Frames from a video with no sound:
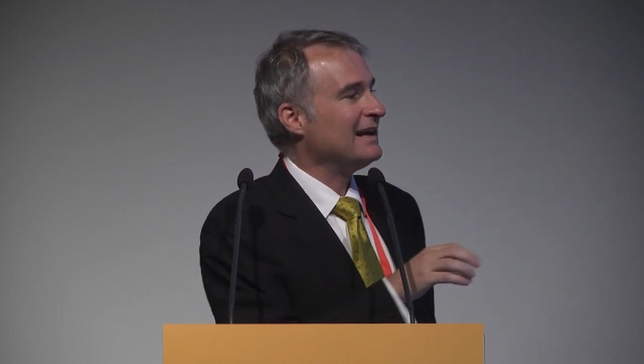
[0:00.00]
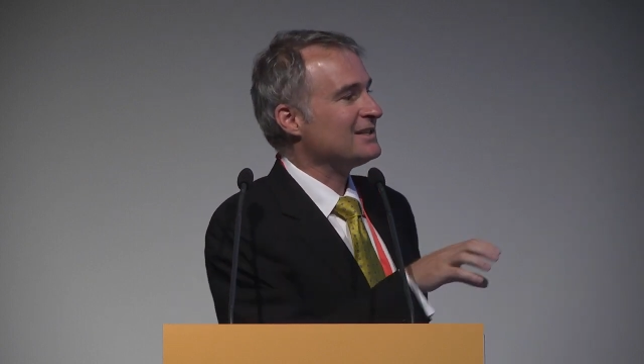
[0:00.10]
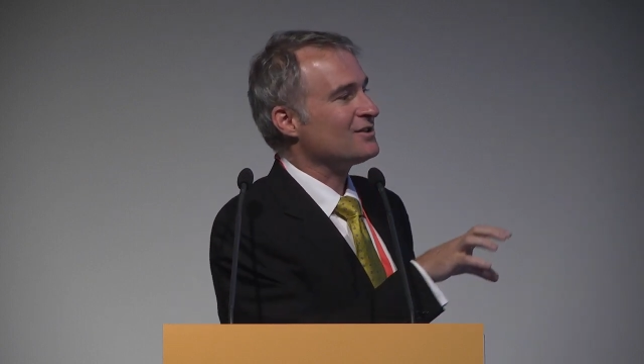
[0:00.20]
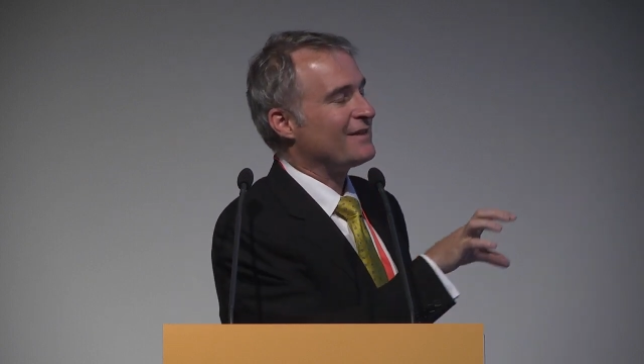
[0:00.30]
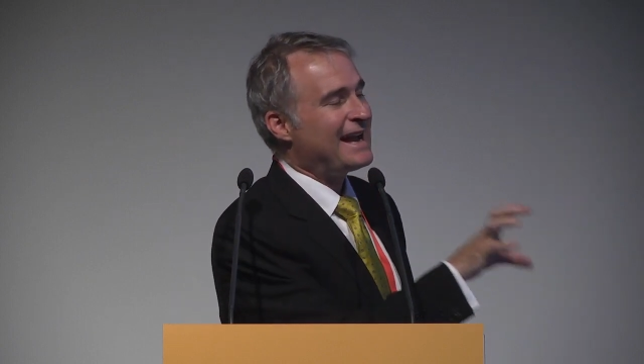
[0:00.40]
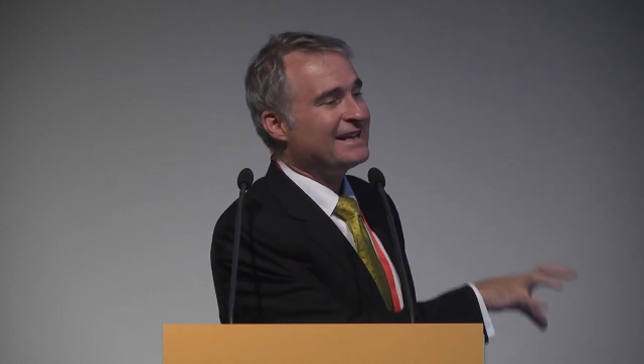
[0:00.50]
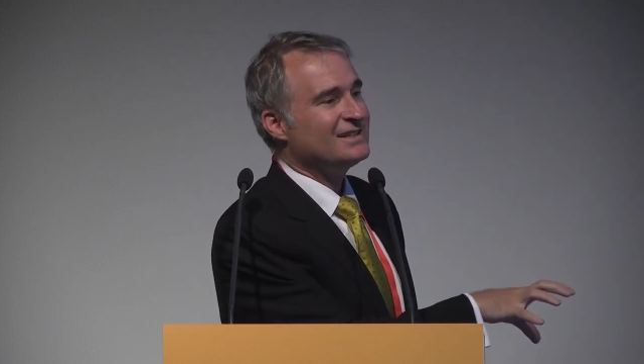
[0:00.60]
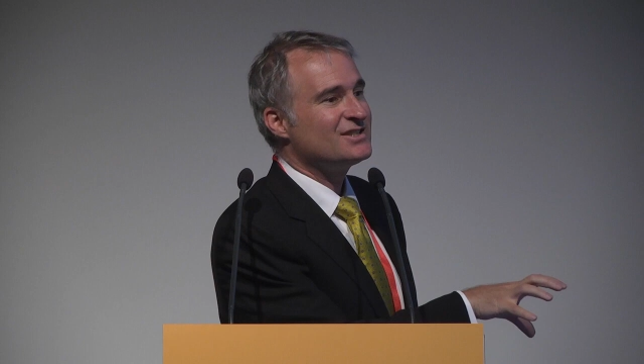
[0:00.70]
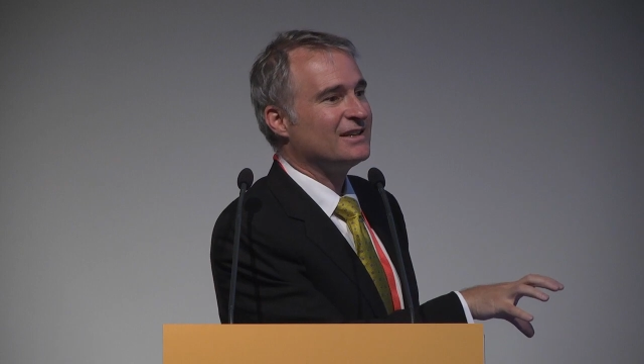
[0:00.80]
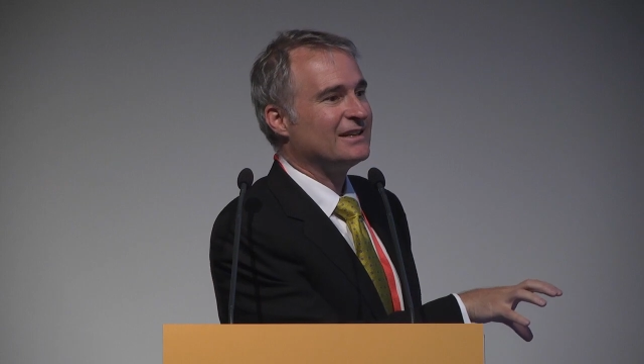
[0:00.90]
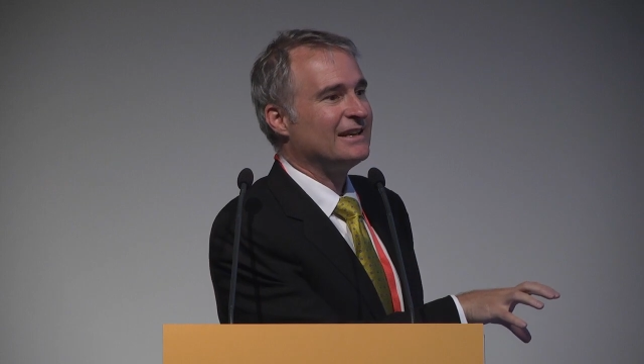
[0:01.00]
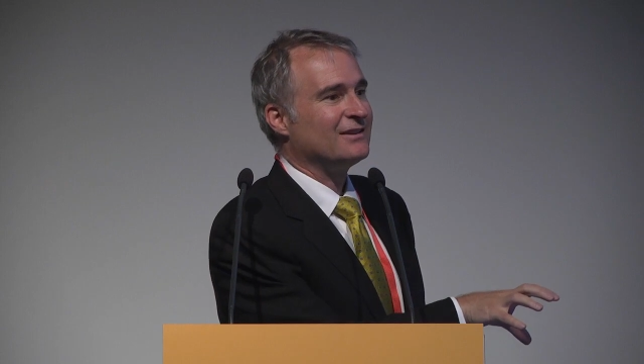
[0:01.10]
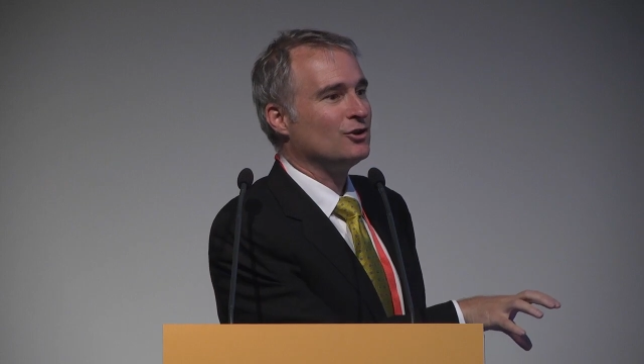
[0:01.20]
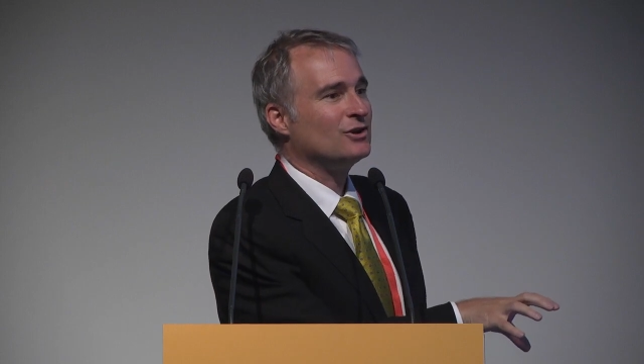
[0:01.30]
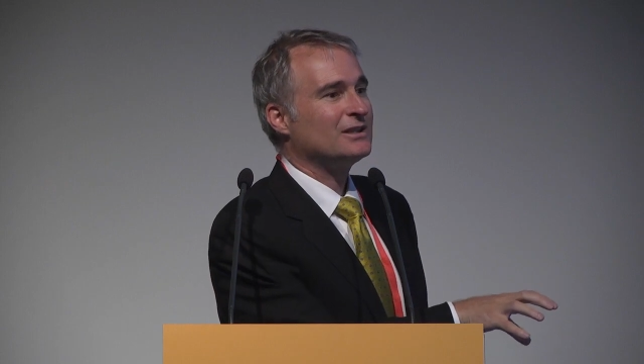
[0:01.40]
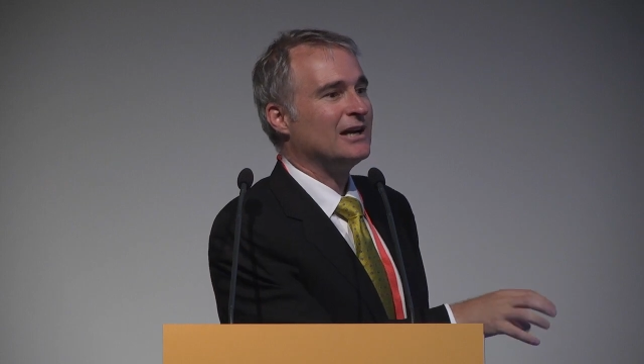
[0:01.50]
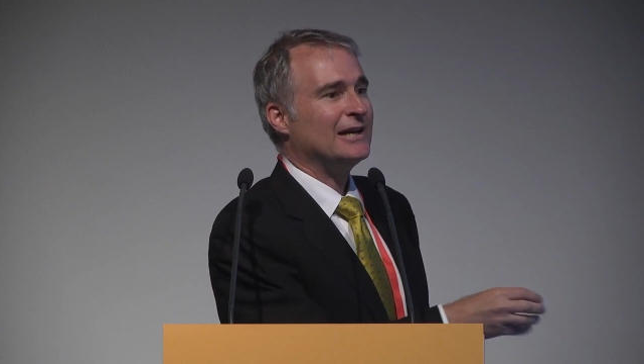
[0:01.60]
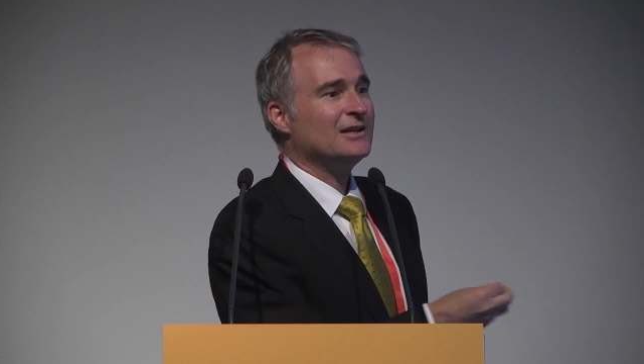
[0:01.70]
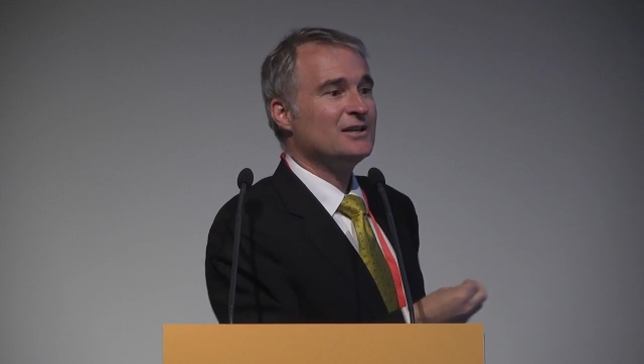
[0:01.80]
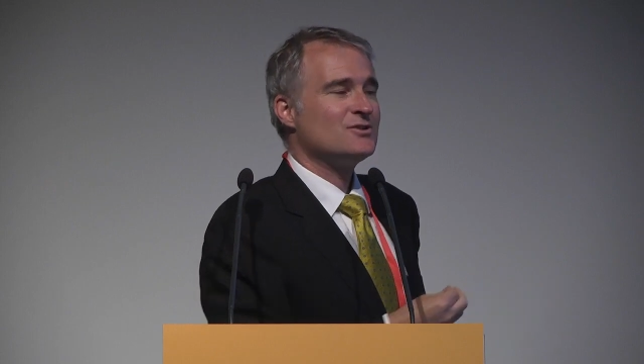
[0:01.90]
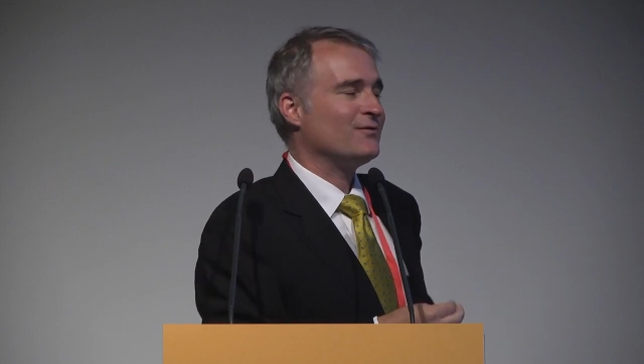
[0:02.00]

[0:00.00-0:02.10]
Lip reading: And so that kid's going to get looked at